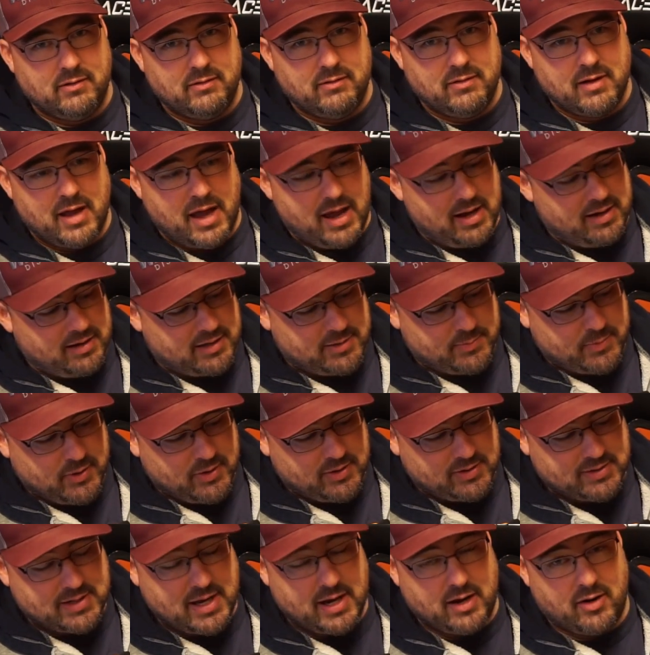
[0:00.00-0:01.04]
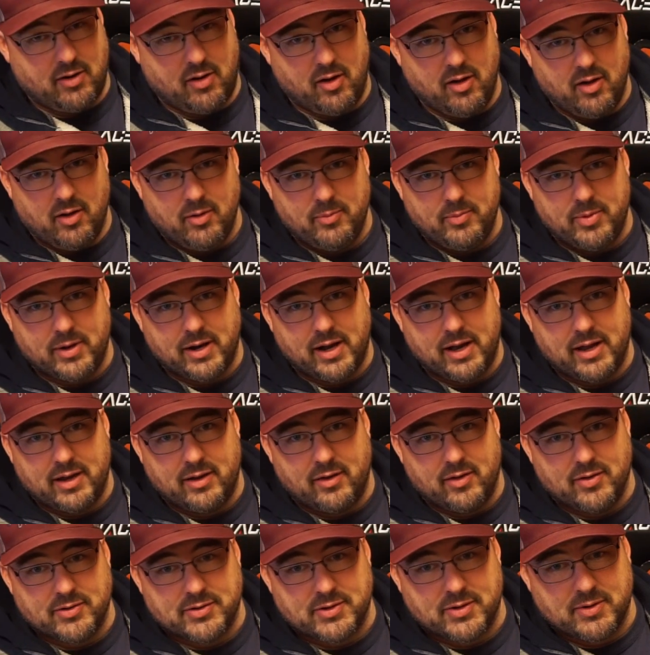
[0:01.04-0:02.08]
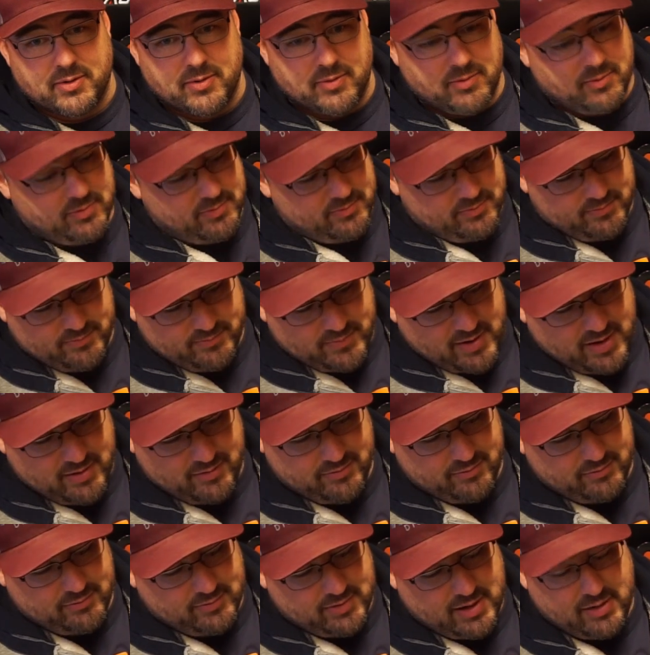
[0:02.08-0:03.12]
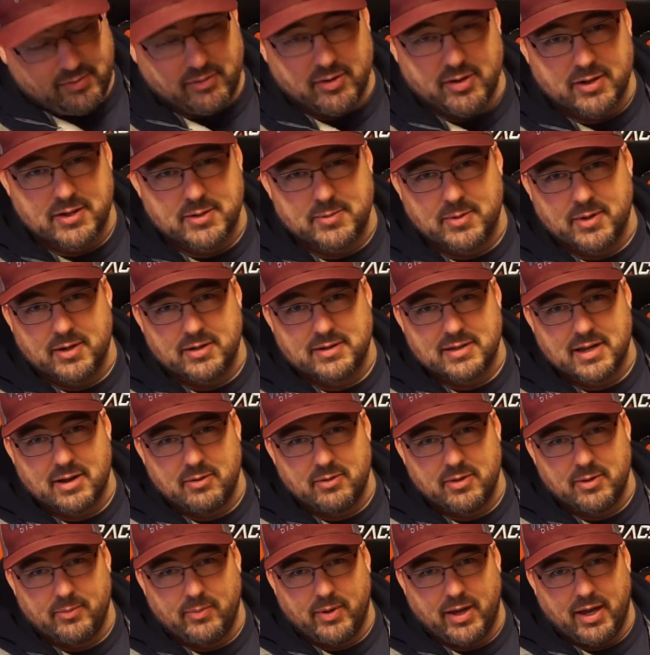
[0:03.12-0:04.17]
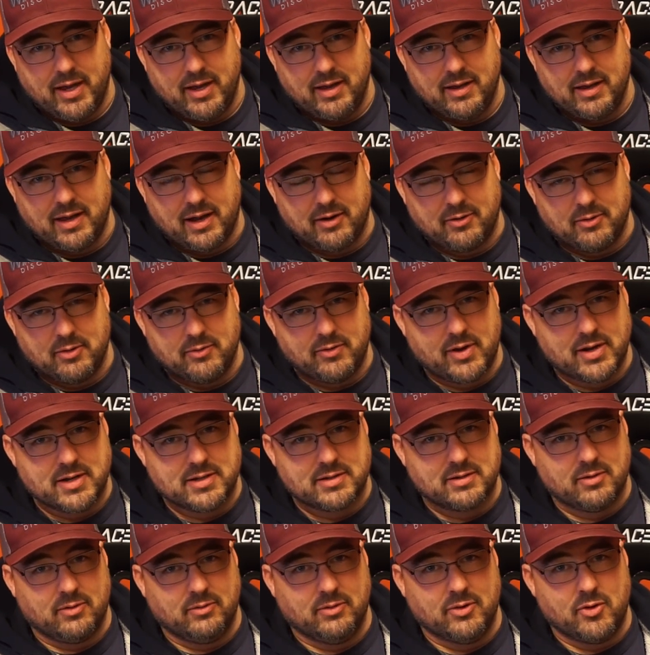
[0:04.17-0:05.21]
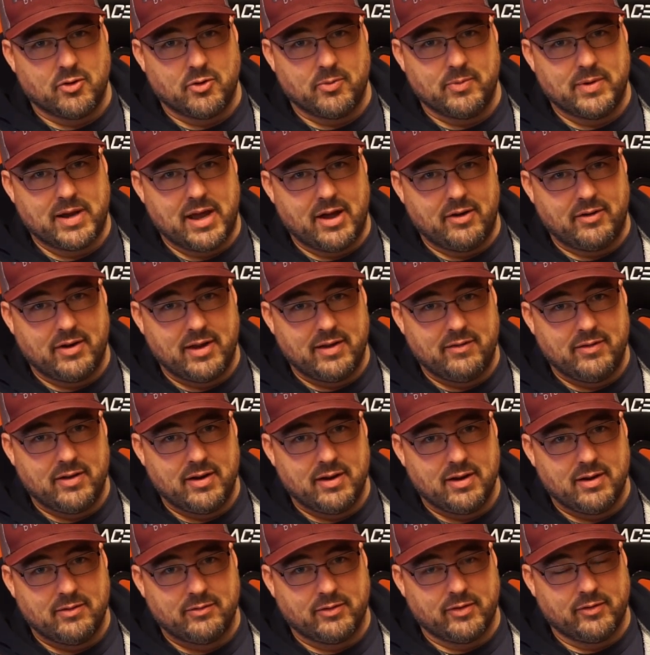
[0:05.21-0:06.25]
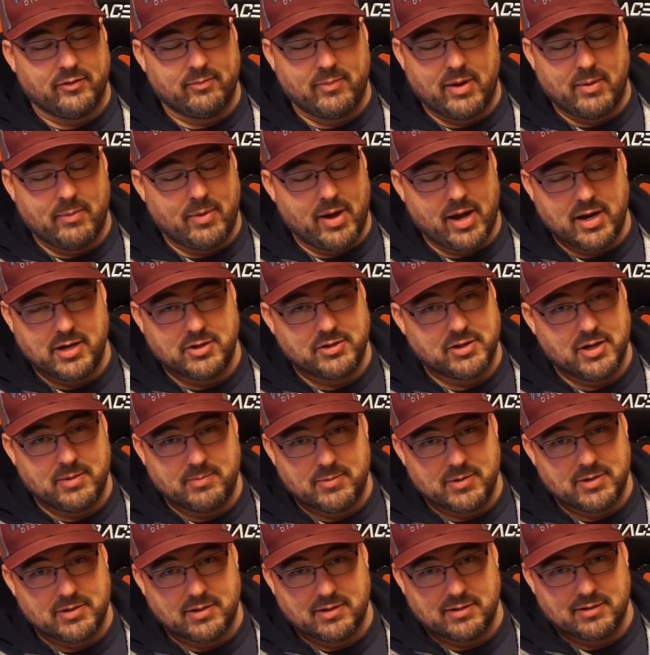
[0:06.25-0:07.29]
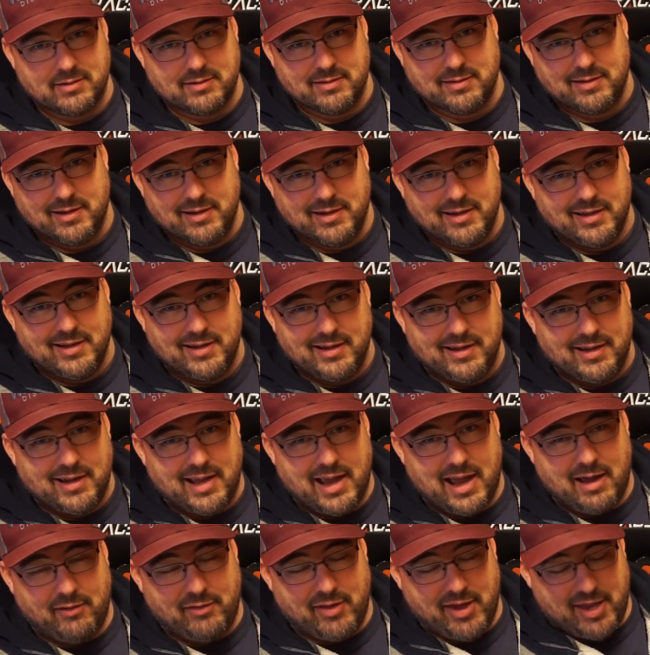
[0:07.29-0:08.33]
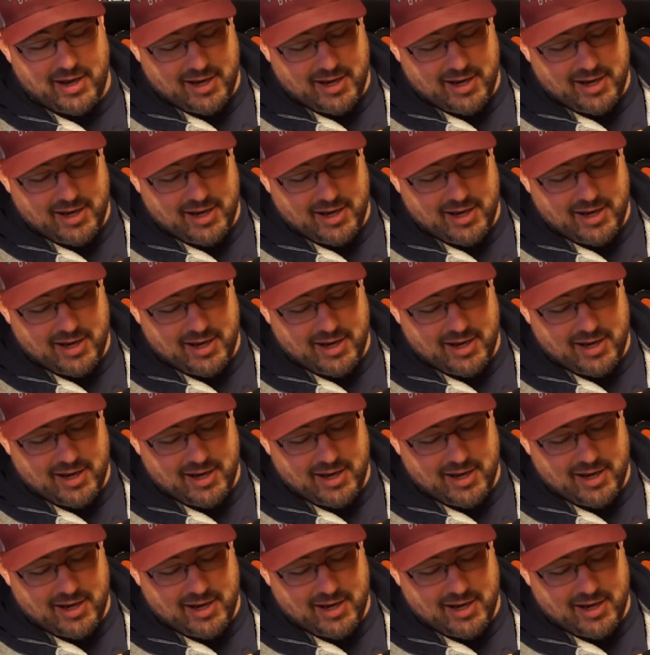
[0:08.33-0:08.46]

not experienced that at all, but I also have never experienced that with a bag. I don't know if I just don't load them down heavy enough, or if my body shape just doesn't have that